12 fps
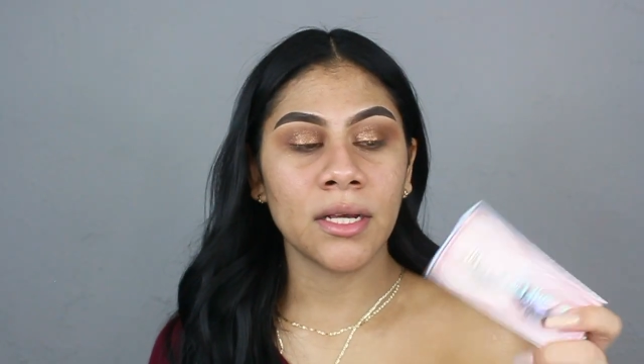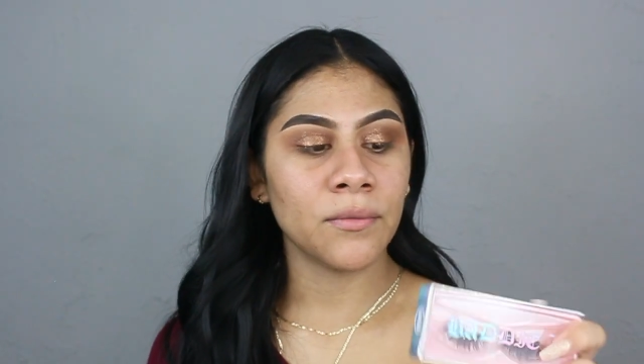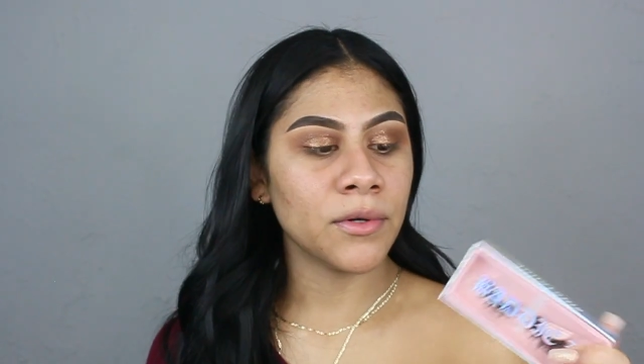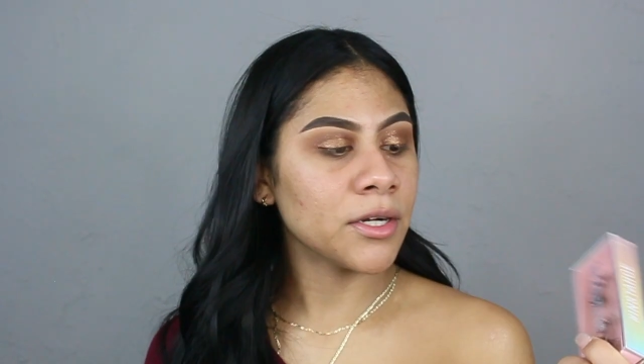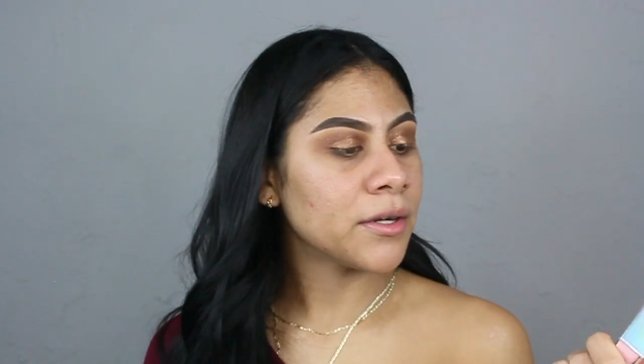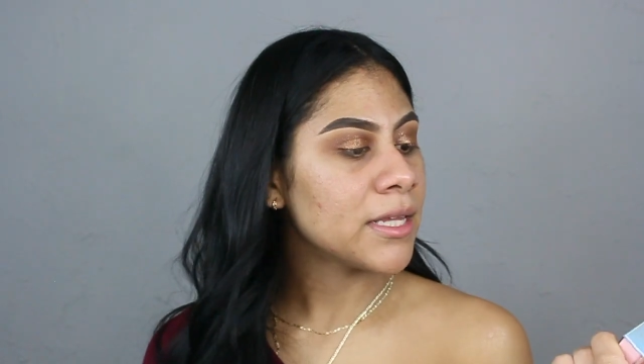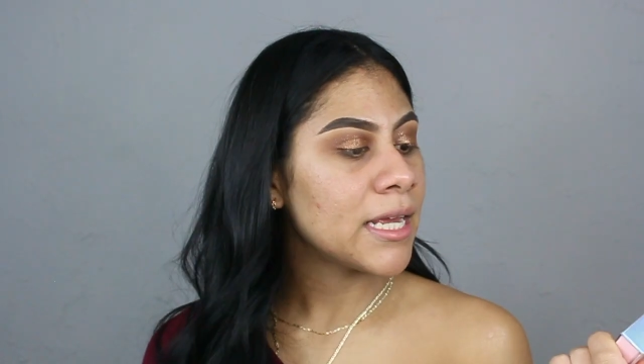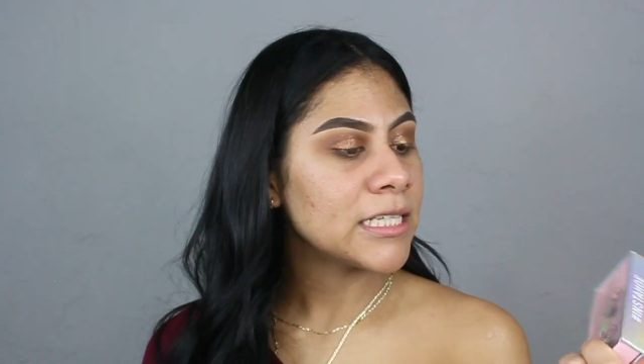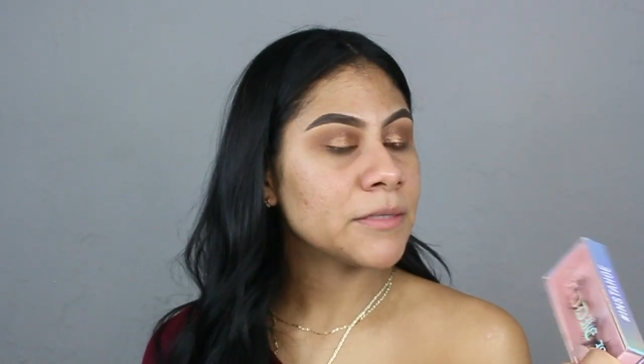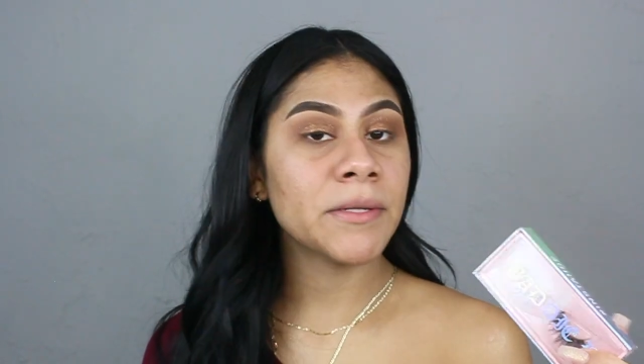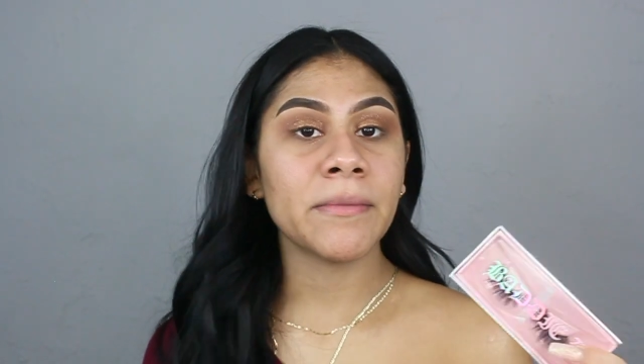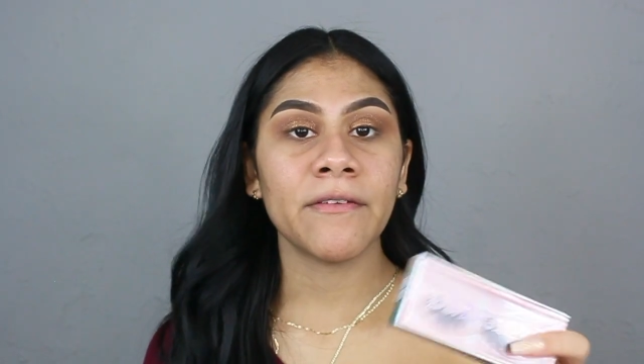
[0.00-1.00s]
and what currently
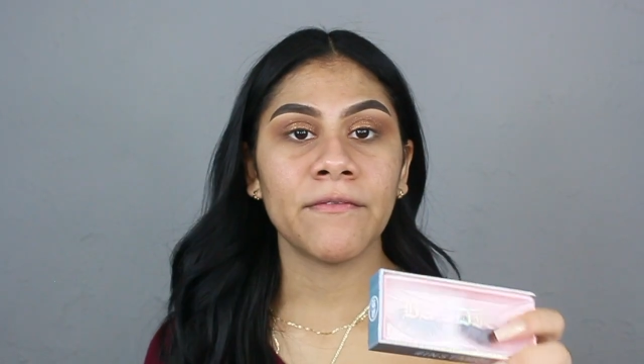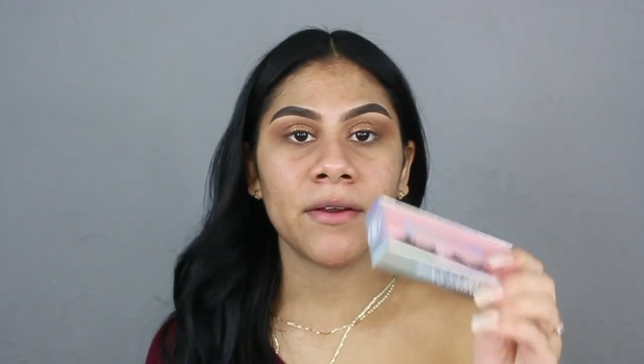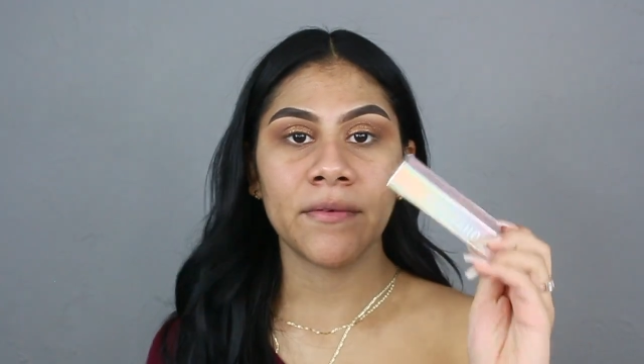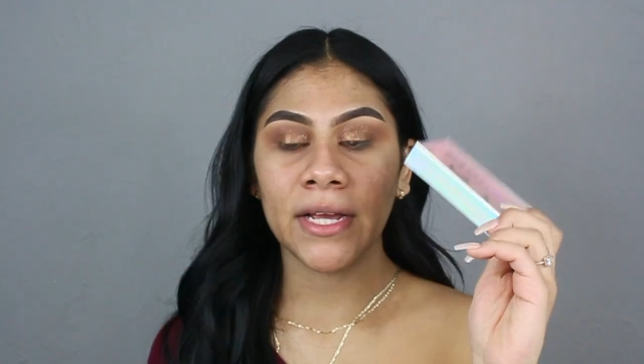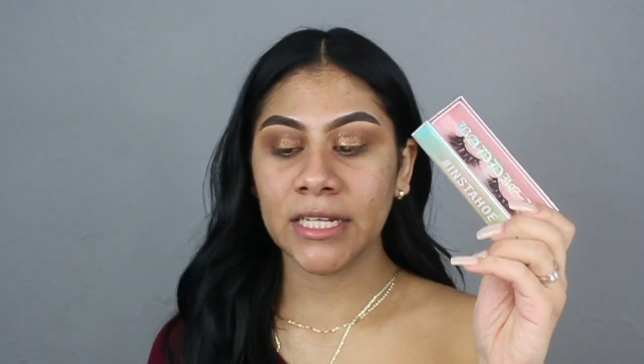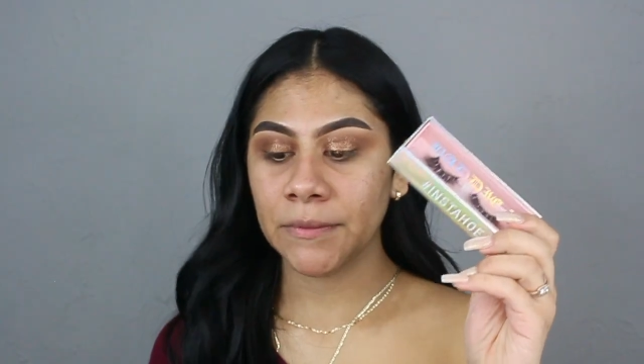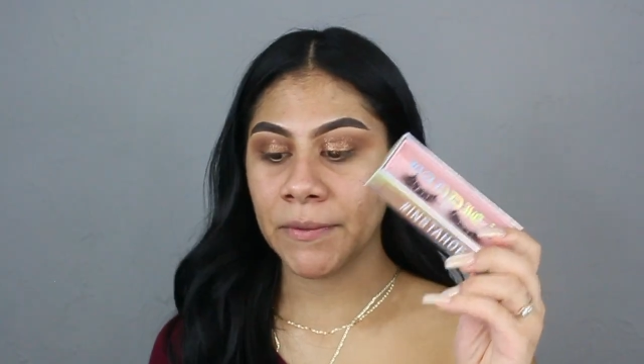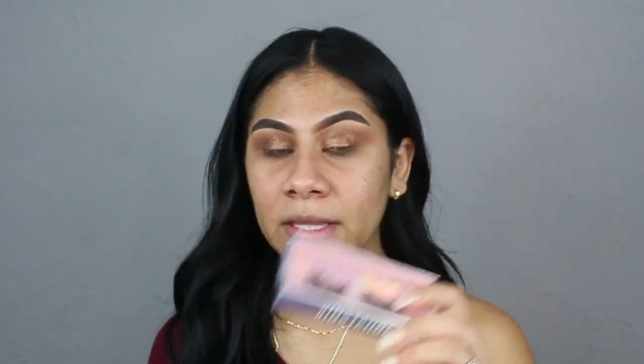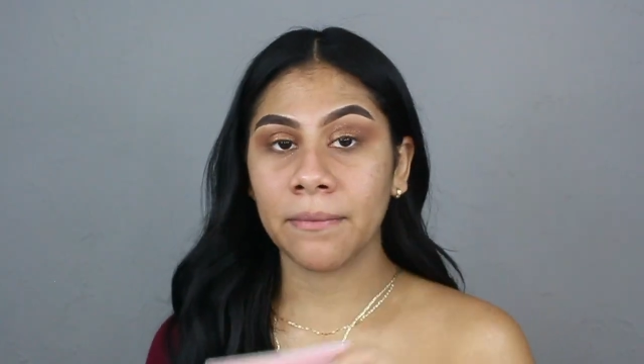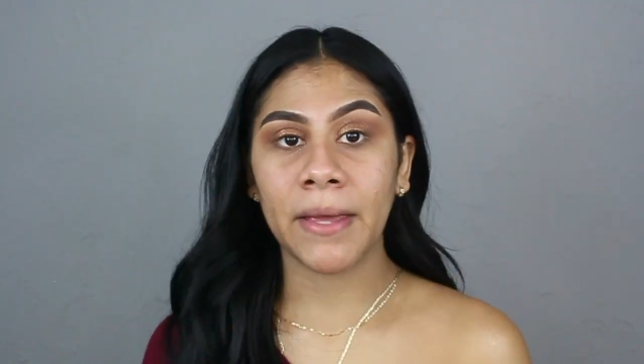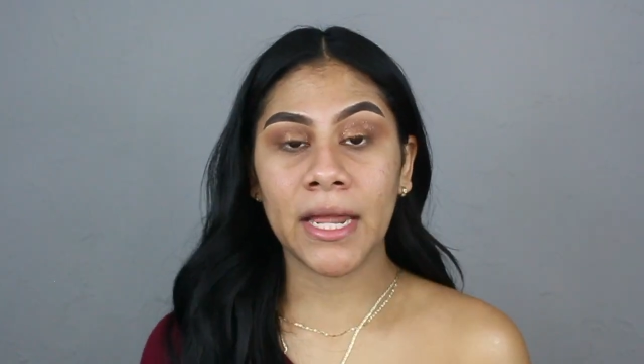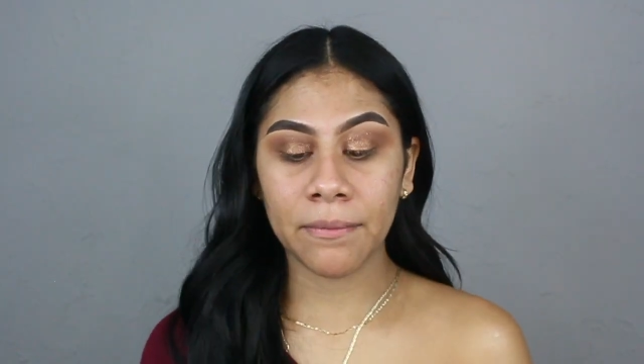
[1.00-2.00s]
has been my favorite has been
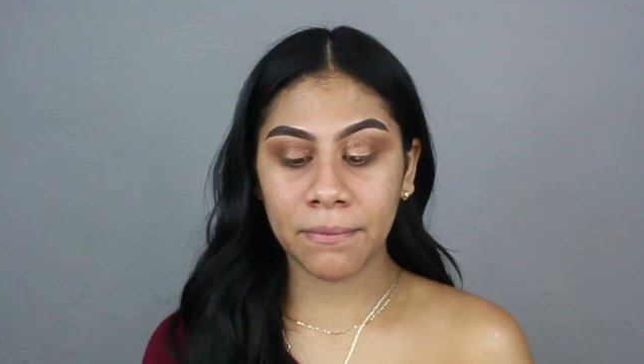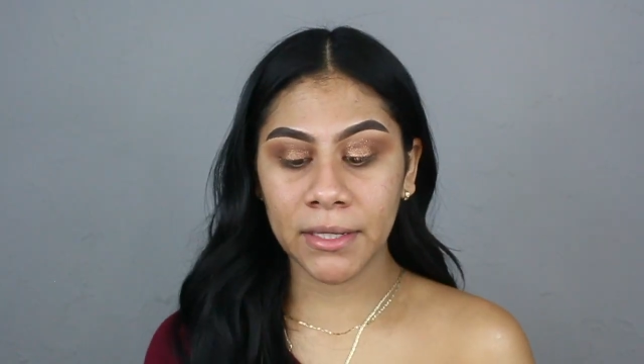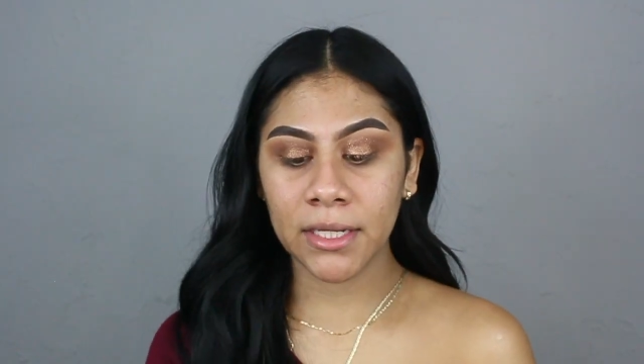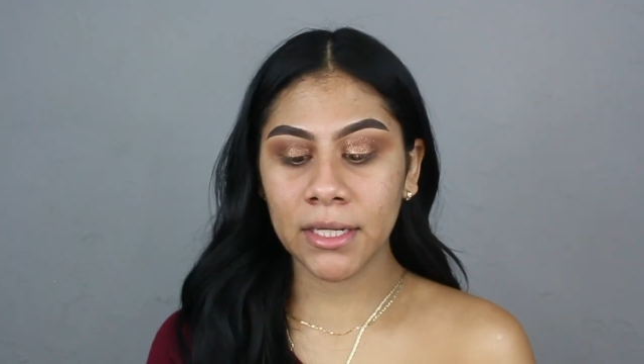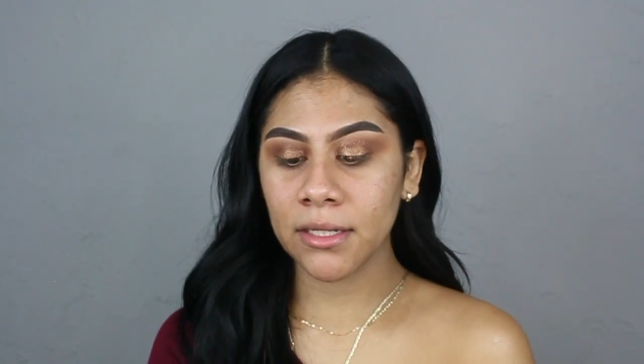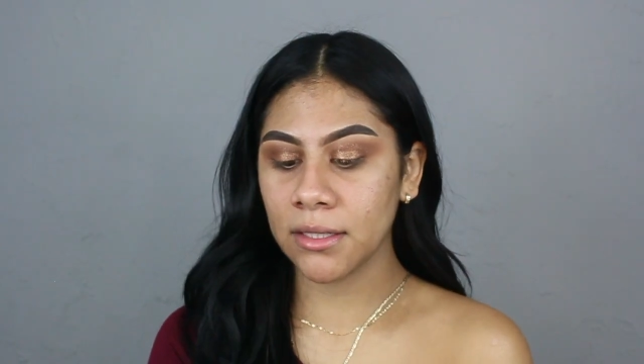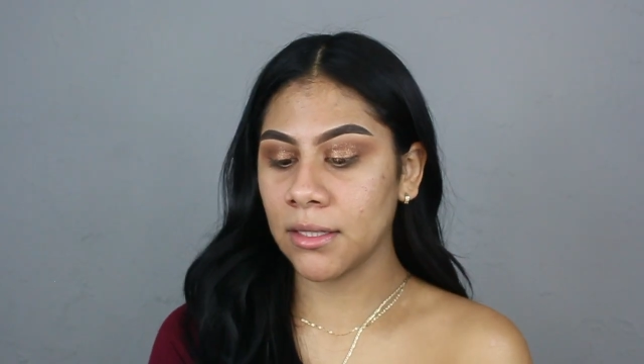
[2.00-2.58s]
the Batty B